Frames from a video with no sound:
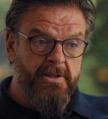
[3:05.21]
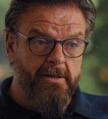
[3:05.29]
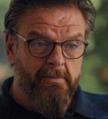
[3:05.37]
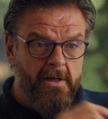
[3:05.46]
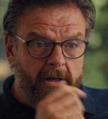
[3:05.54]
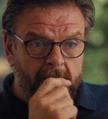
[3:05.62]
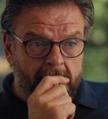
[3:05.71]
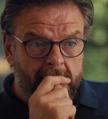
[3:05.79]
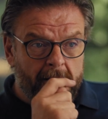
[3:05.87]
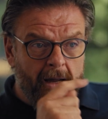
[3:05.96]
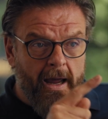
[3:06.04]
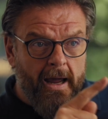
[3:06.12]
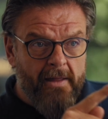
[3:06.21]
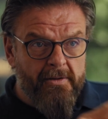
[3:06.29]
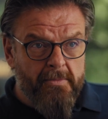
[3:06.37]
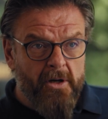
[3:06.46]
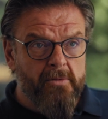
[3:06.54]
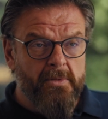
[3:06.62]
team. At the
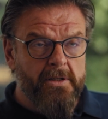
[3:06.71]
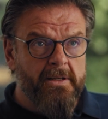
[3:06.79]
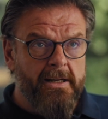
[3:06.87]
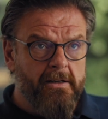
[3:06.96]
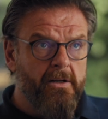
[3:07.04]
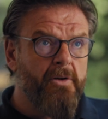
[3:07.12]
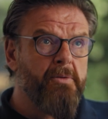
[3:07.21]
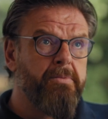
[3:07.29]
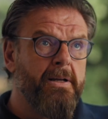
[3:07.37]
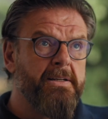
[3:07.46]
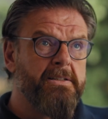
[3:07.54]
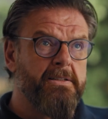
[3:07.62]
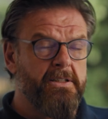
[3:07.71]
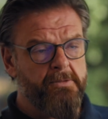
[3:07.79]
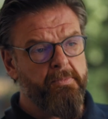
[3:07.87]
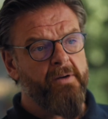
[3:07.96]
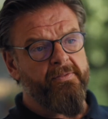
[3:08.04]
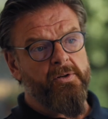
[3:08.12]
moment, in a lot of places, it's
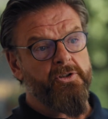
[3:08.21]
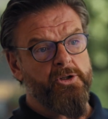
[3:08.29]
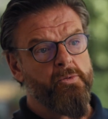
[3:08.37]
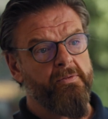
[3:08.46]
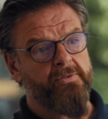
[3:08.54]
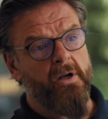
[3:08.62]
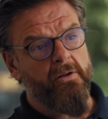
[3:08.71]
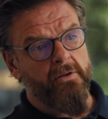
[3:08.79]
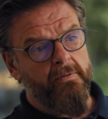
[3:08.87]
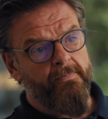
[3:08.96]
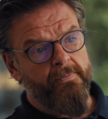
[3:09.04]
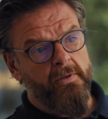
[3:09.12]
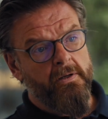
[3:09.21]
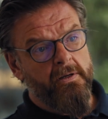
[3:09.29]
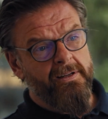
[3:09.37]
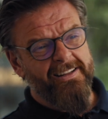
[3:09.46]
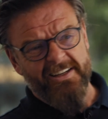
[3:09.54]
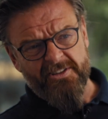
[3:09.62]
by virtue of role.
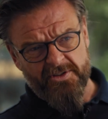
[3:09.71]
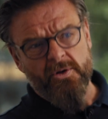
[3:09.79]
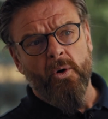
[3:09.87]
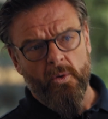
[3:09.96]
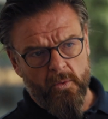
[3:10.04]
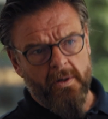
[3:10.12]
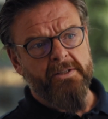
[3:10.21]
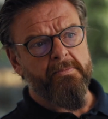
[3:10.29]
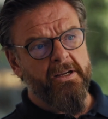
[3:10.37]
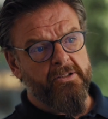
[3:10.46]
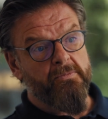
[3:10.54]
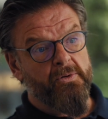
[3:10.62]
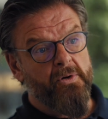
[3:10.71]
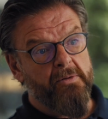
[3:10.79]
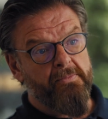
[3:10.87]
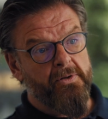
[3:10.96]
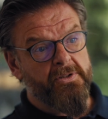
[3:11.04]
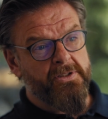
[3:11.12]
That doesn't always make them the right
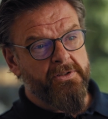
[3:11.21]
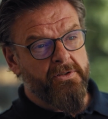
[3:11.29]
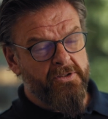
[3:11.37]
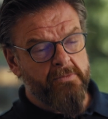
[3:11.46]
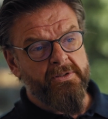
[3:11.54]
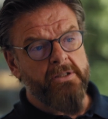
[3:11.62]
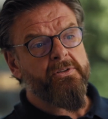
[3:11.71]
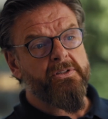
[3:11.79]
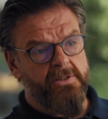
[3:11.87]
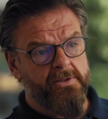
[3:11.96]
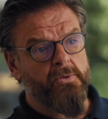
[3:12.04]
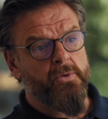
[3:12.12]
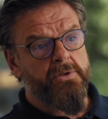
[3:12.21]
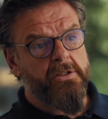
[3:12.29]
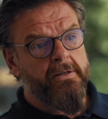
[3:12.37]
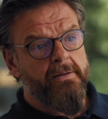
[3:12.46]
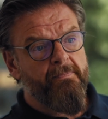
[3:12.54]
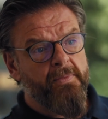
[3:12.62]
person. So some serious thought
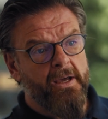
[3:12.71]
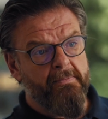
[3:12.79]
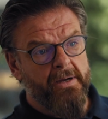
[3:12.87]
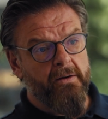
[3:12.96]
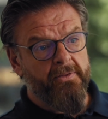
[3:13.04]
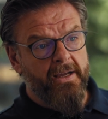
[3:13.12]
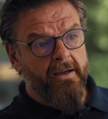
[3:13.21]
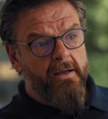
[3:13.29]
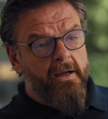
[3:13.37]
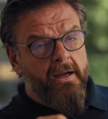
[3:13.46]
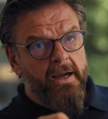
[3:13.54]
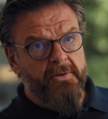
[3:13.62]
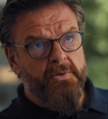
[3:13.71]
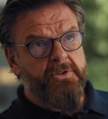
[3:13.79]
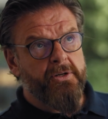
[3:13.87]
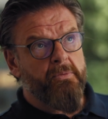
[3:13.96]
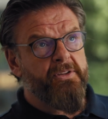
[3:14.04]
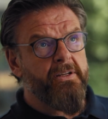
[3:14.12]
about that. And
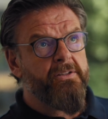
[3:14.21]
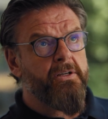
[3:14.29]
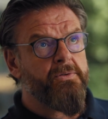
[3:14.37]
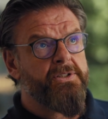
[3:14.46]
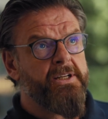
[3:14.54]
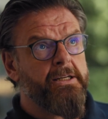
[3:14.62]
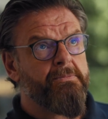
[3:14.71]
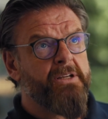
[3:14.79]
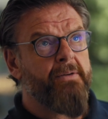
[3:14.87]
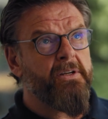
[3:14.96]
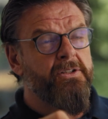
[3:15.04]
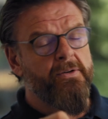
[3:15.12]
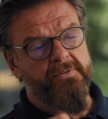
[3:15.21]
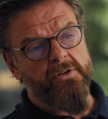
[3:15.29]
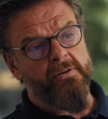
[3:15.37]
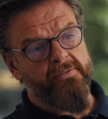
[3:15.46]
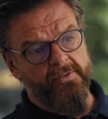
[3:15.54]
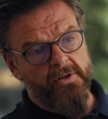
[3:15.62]
also within those teams, having enough
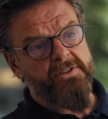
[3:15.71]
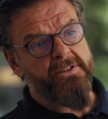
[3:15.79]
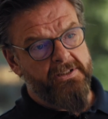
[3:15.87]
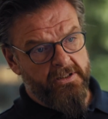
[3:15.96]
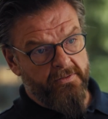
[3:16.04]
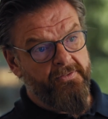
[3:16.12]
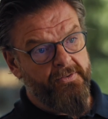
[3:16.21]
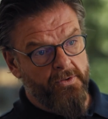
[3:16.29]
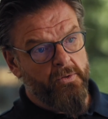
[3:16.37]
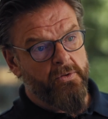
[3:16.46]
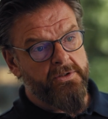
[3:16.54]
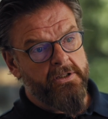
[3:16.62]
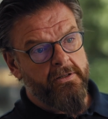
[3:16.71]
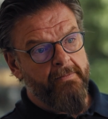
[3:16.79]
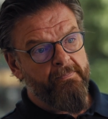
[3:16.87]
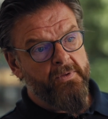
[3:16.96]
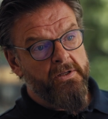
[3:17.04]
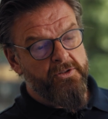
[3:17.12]
diversity of thought
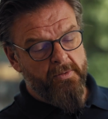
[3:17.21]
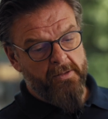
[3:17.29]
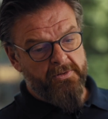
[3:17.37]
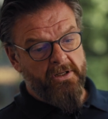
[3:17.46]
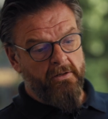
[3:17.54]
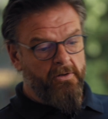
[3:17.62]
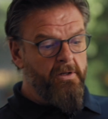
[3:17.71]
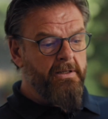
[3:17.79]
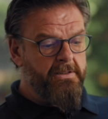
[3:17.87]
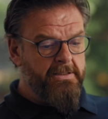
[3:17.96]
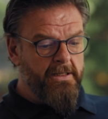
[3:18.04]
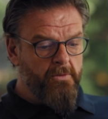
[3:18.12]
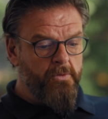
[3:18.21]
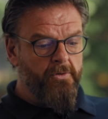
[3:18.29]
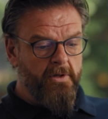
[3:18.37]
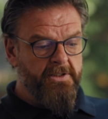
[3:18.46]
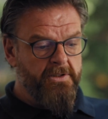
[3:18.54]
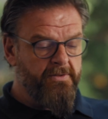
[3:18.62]
to be able to look at a single
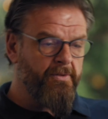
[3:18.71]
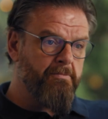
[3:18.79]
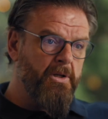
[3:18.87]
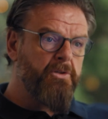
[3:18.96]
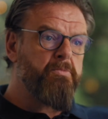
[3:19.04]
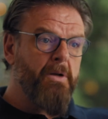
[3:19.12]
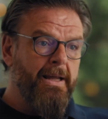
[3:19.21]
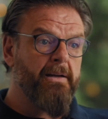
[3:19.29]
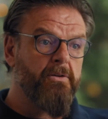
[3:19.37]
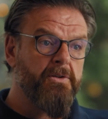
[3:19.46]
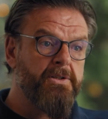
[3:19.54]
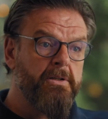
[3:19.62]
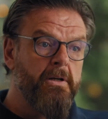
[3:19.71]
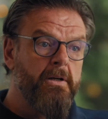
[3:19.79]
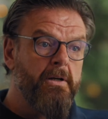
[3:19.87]
crisis from multiple angles